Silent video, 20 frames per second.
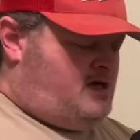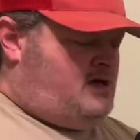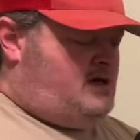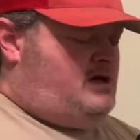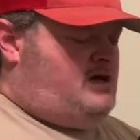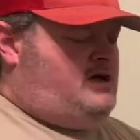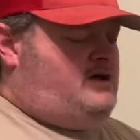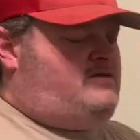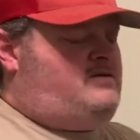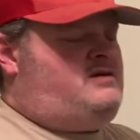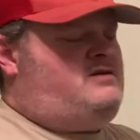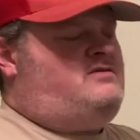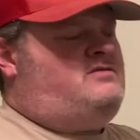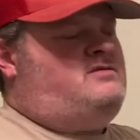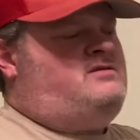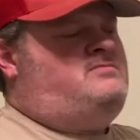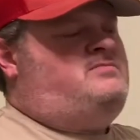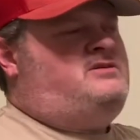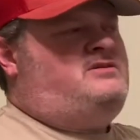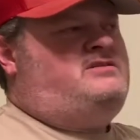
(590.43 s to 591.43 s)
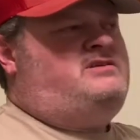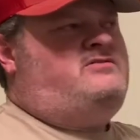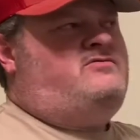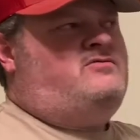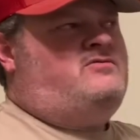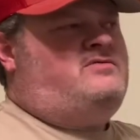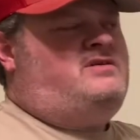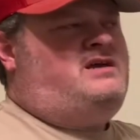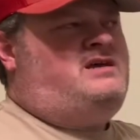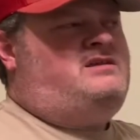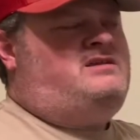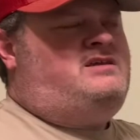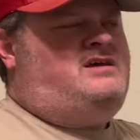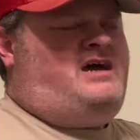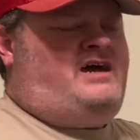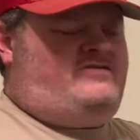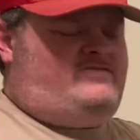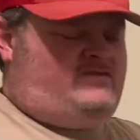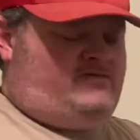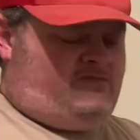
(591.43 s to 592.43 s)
area or the building we're in, you have to